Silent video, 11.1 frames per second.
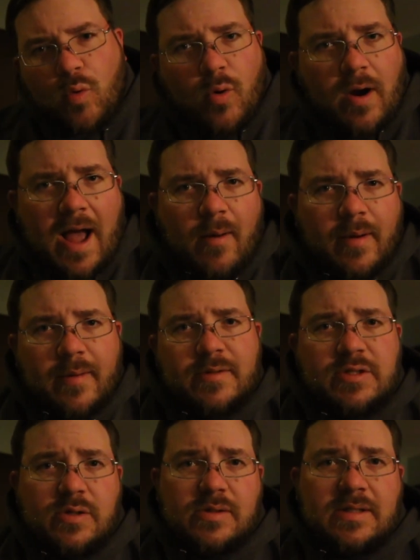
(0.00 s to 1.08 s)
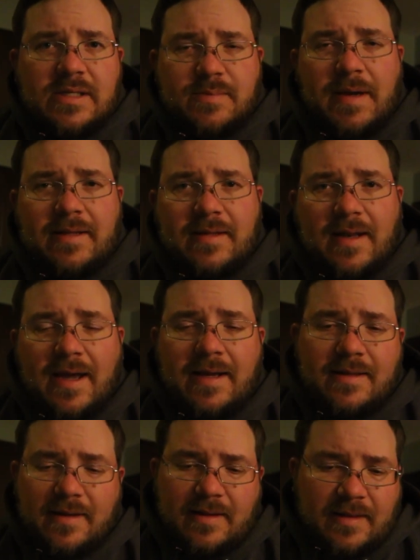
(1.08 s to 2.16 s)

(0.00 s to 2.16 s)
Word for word: or how I was using this bait tonight,